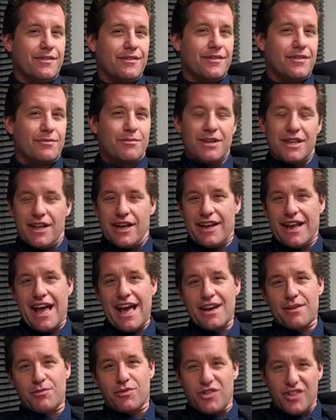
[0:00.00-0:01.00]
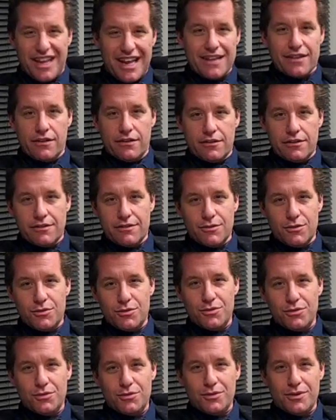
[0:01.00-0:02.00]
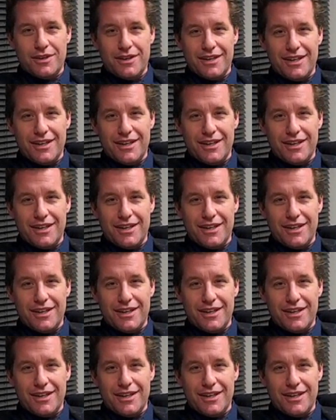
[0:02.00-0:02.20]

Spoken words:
somebody like Adam Sandler, who